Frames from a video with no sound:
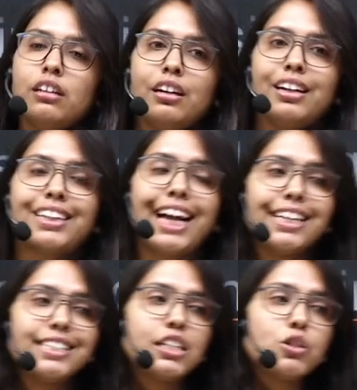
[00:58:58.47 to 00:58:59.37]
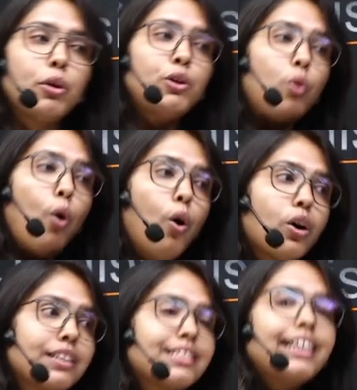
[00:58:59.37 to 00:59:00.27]
that is, it is going to
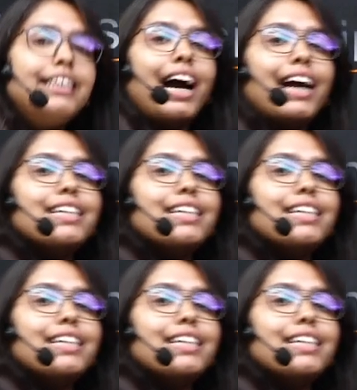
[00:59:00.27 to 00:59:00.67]
oxidize